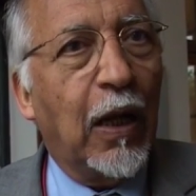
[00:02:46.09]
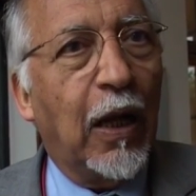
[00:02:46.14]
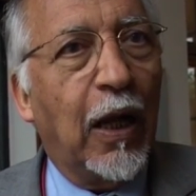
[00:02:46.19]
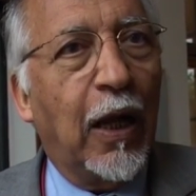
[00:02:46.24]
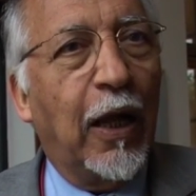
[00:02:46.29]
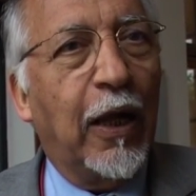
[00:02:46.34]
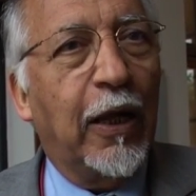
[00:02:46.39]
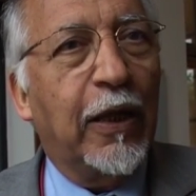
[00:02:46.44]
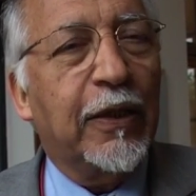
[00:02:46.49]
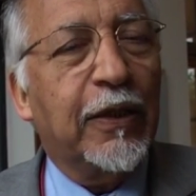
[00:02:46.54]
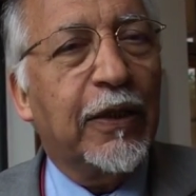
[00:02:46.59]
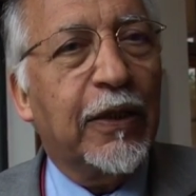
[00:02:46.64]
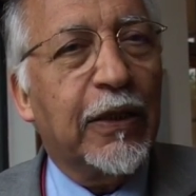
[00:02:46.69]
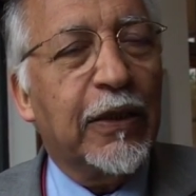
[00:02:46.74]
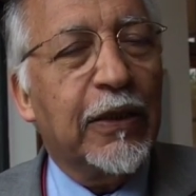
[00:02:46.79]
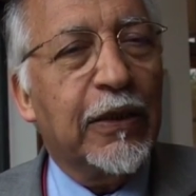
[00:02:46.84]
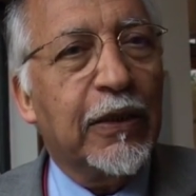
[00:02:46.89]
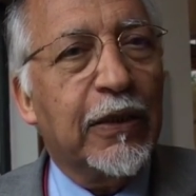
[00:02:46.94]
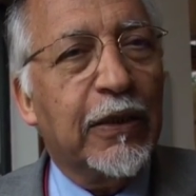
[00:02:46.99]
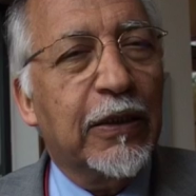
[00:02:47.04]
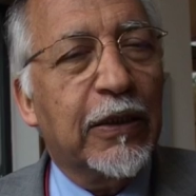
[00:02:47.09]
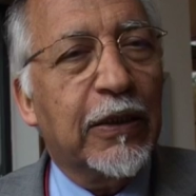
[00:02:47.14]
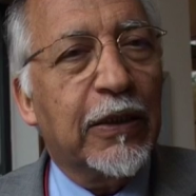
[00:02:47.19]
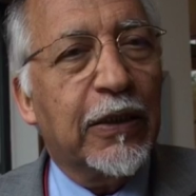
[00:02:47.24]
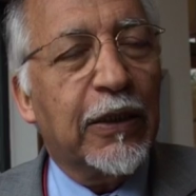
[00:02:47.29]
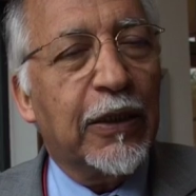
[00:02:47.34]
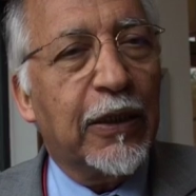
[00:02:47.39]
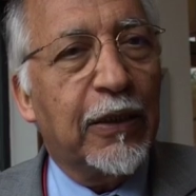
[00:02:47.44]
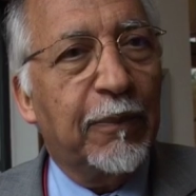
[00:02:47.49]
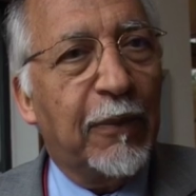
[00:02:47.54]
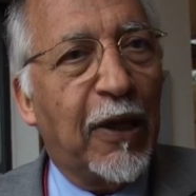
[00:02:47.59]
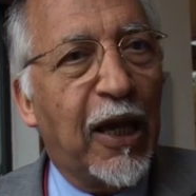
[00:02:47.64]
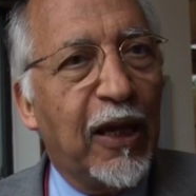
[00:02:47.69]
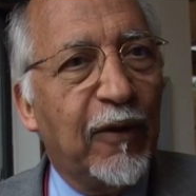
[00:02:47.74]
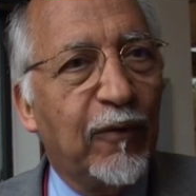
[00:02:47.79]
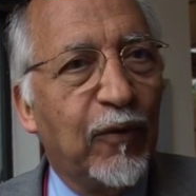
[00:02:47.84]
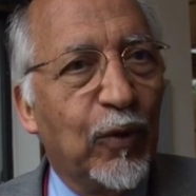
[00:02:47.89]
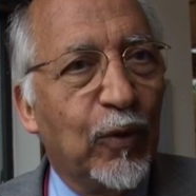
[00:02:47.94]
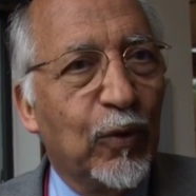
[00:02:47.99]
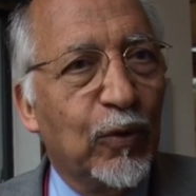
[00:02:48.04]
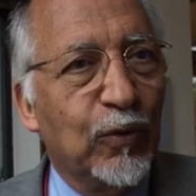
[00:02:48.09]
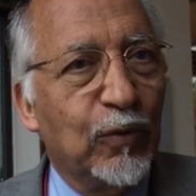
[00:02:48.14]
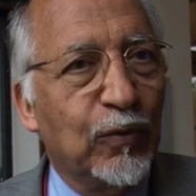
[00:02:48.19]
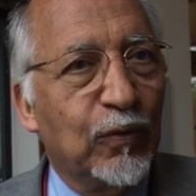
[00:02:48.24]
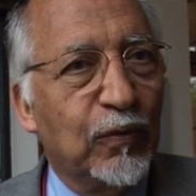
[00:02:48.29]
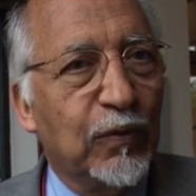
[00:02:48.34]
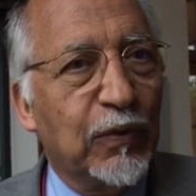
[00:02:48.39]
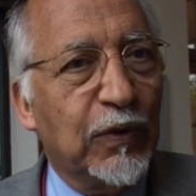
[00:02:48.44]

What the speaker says: And in my view,